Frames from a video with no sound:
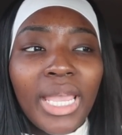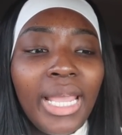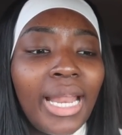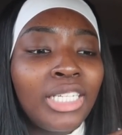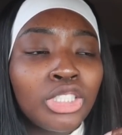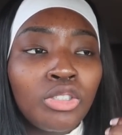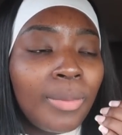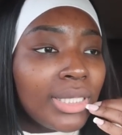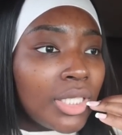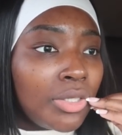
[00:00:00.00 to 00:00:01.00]
And I just know
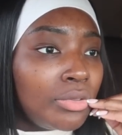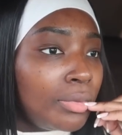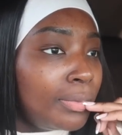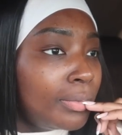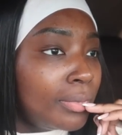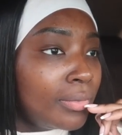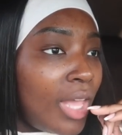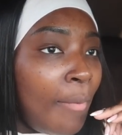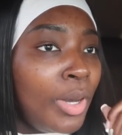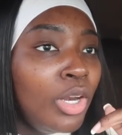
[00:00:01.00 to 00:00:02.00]
myself.
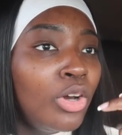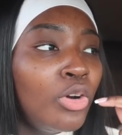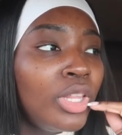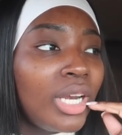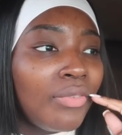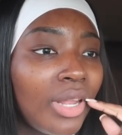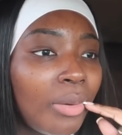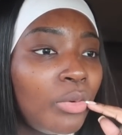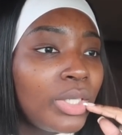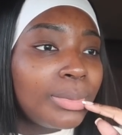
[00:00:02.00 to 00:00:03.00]
I'm gonna go then I feel like
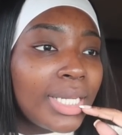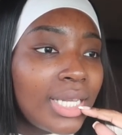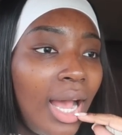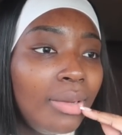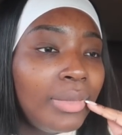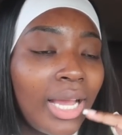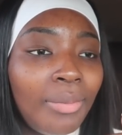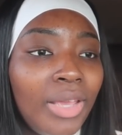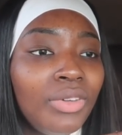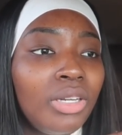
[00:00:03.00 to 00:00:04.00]
I'm gonna waste my time. Like I'm
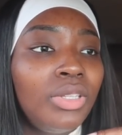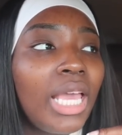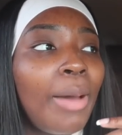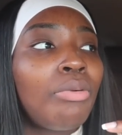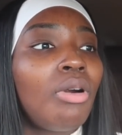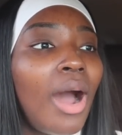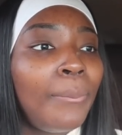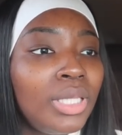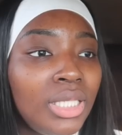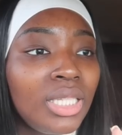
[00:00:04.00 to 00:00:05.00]
not even gonna really
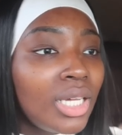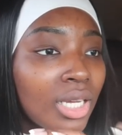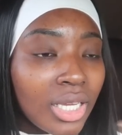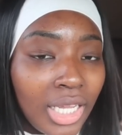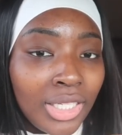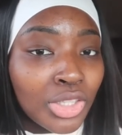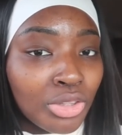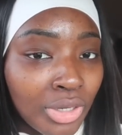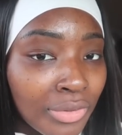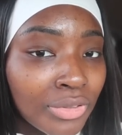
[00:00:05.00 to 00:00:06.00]
properly look
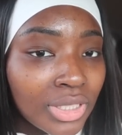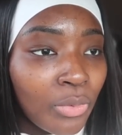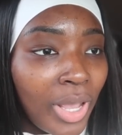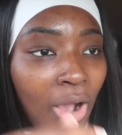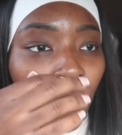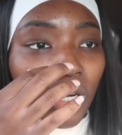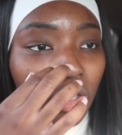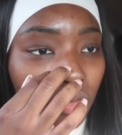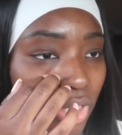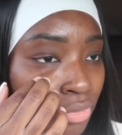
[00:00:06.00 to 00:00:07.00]
and thrift the way I
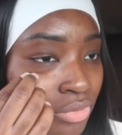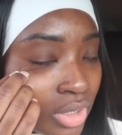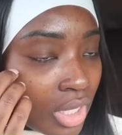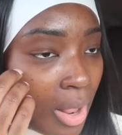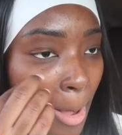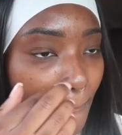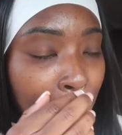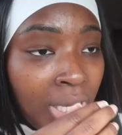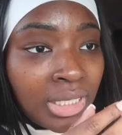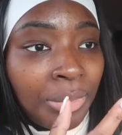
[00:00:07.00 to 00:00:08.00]
wanna thrift
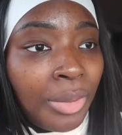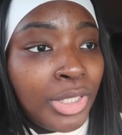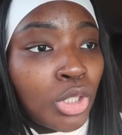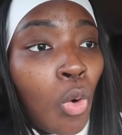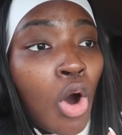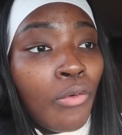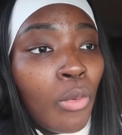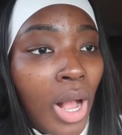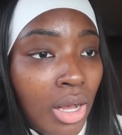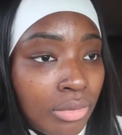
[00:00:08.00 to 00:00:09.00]
because I'm gonna be so
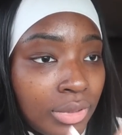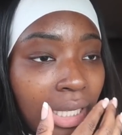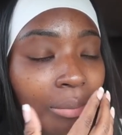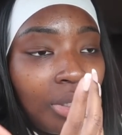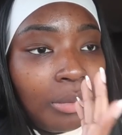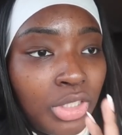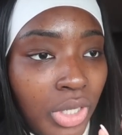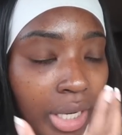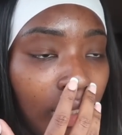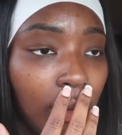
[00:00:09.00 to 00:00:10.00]
overwhelmed and I'm gonna be
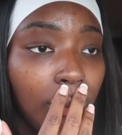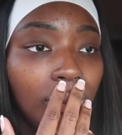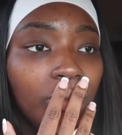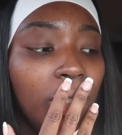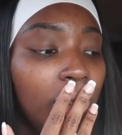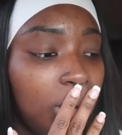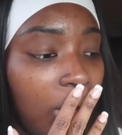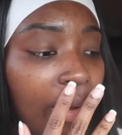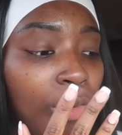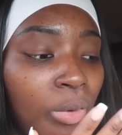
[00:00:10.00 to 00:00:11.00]
drained. So
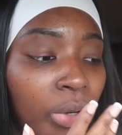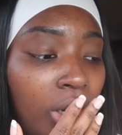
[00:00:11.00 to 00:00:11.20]
I'm on my way